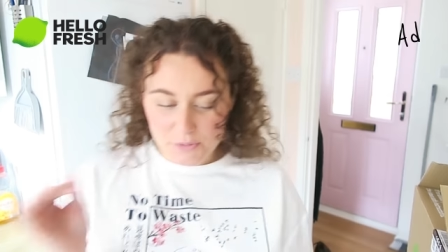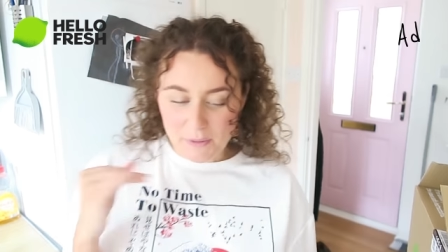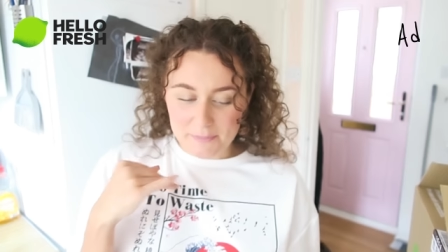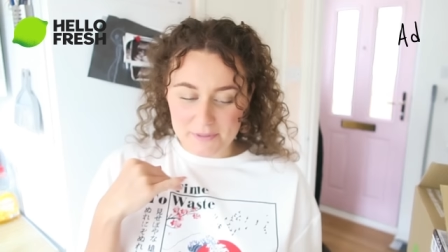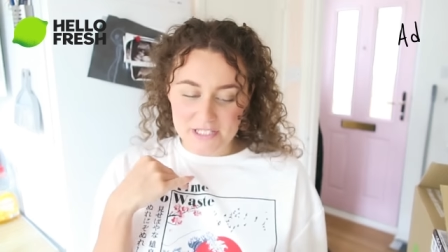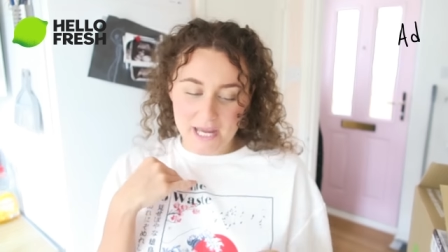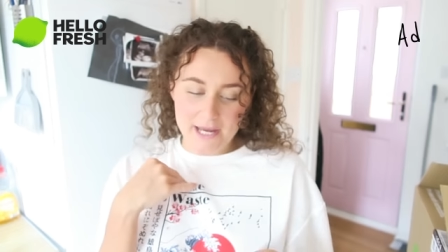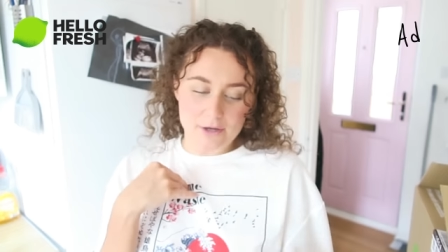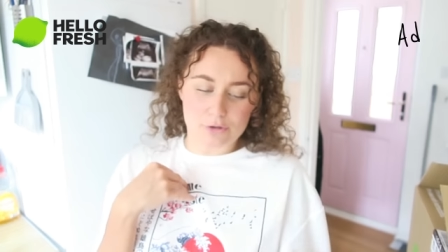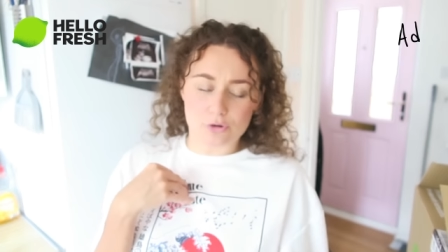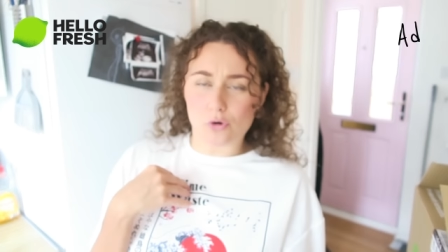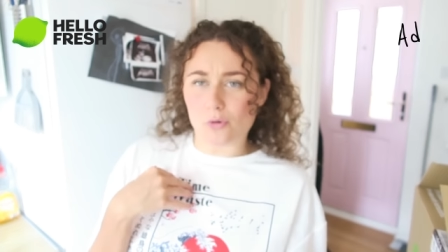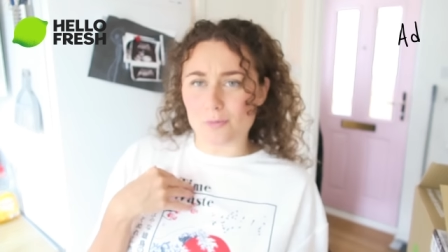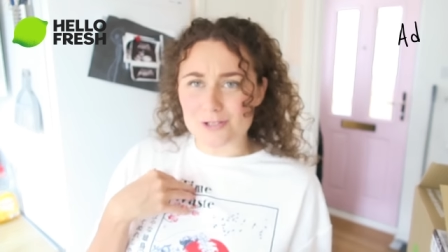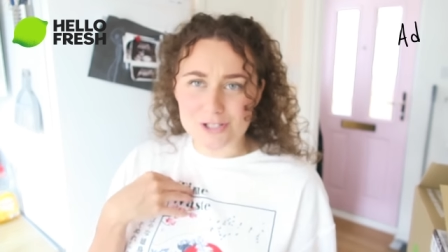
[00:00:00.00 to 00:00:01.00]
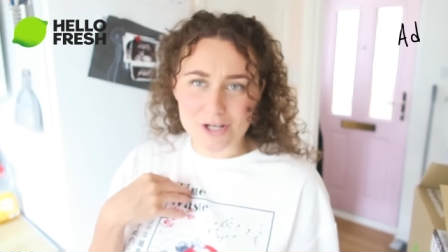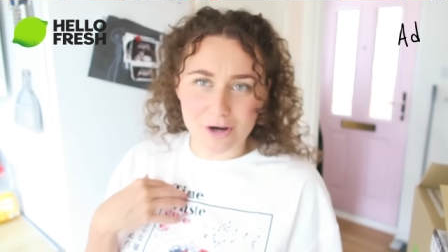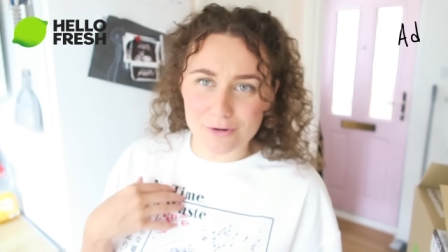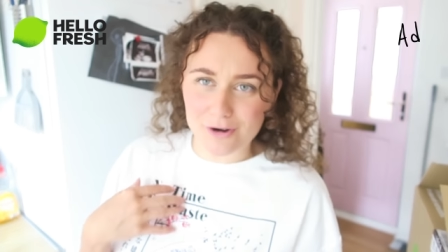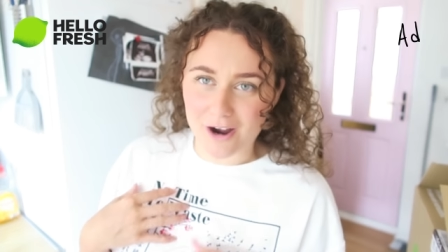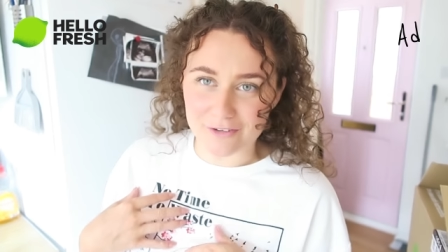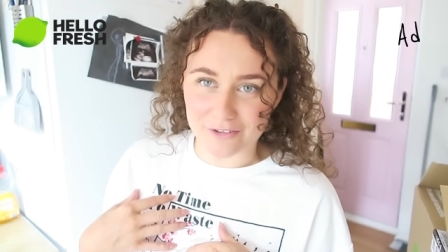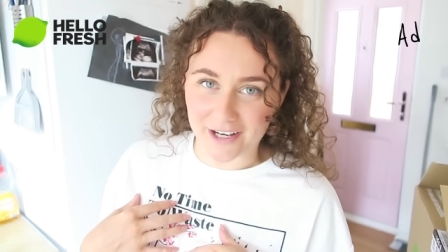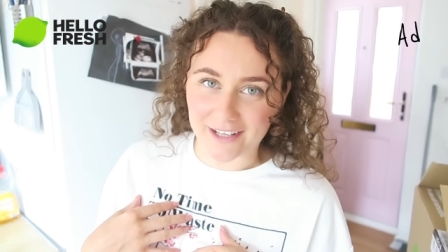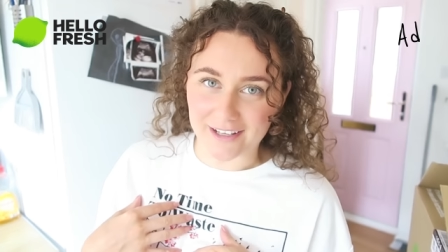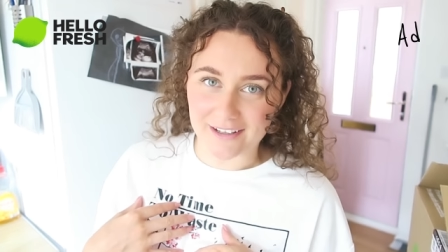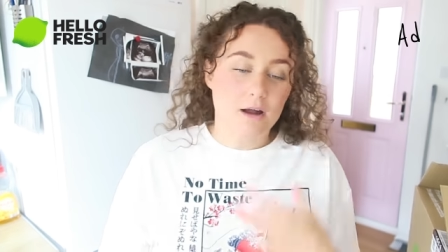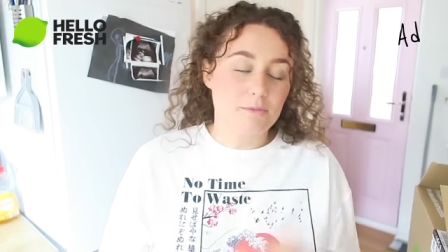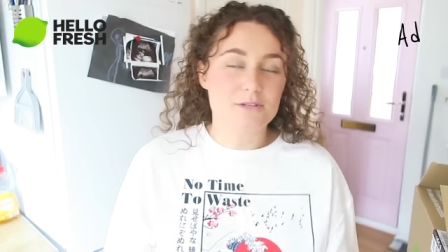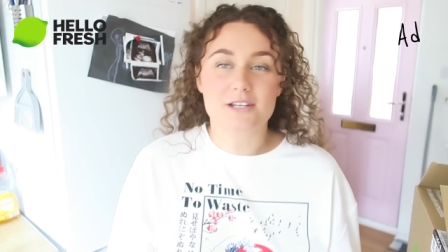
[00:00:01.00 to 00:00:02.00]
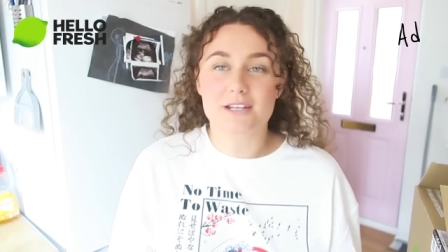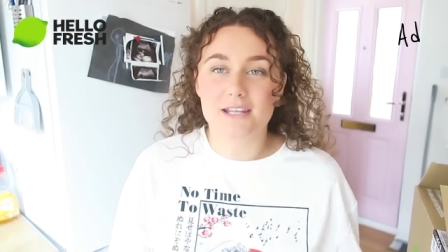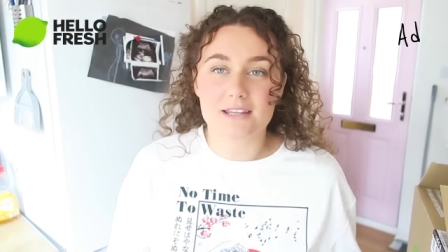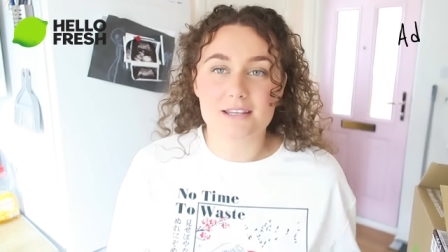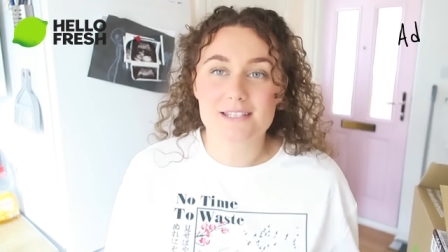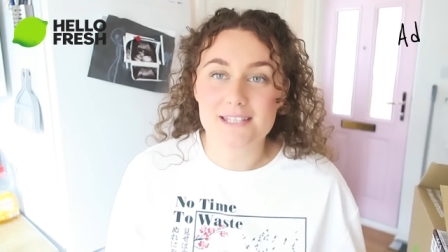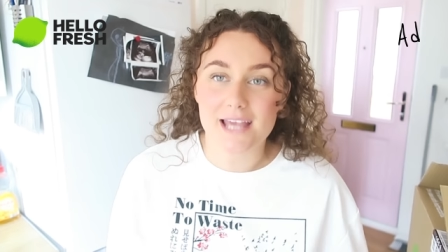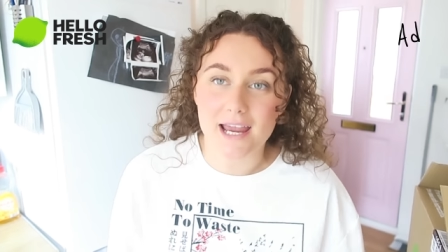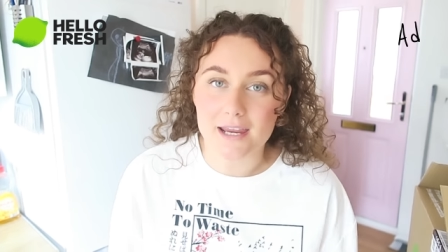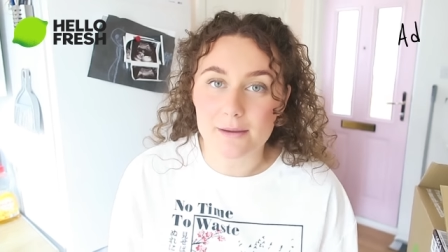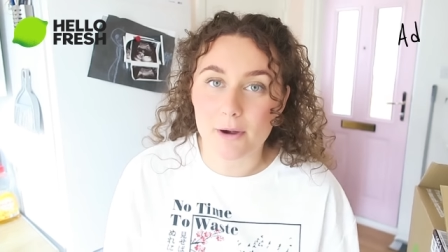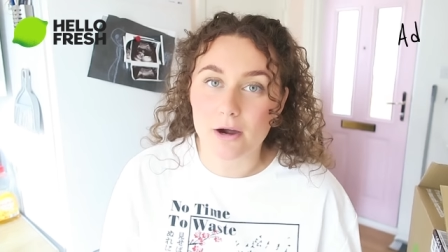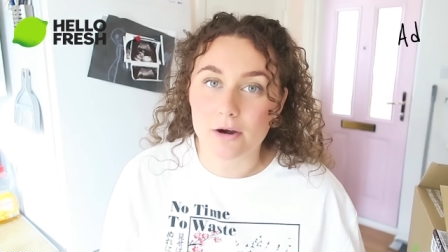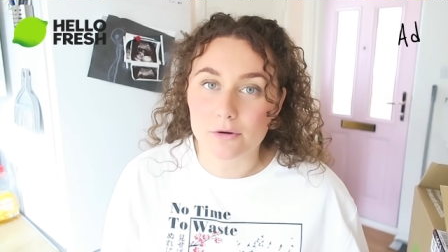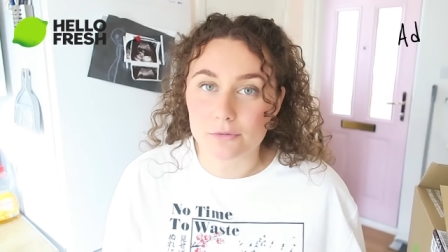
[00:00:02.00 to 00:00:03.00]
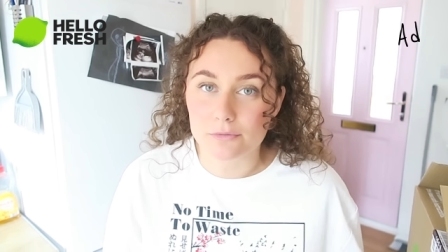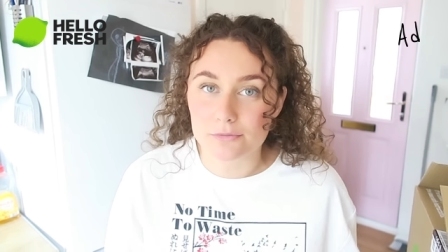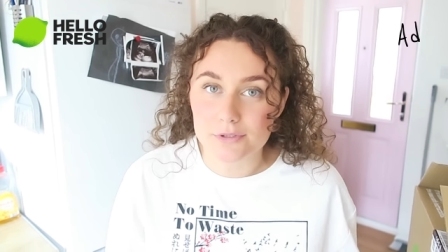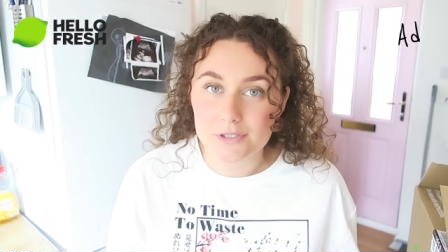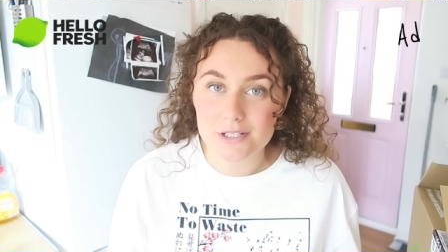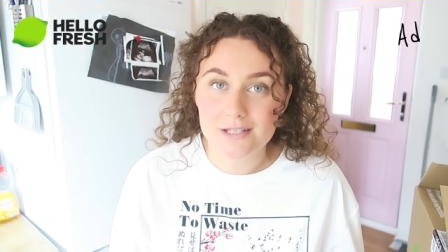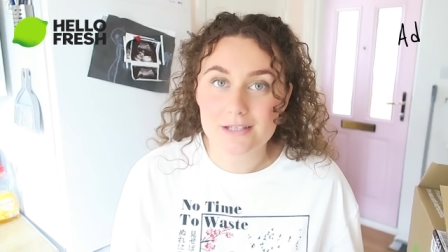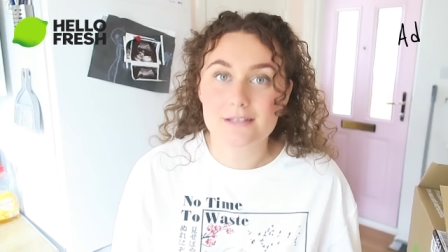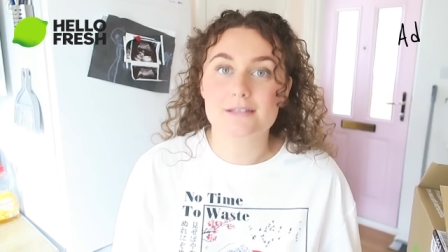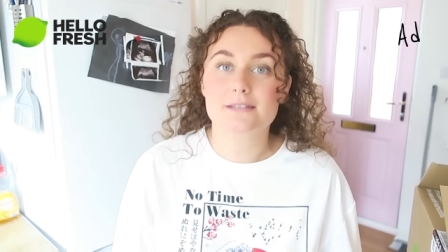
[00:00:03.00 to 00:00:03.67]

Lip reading: sweet potato korma style curry. I'm just going to get the same old.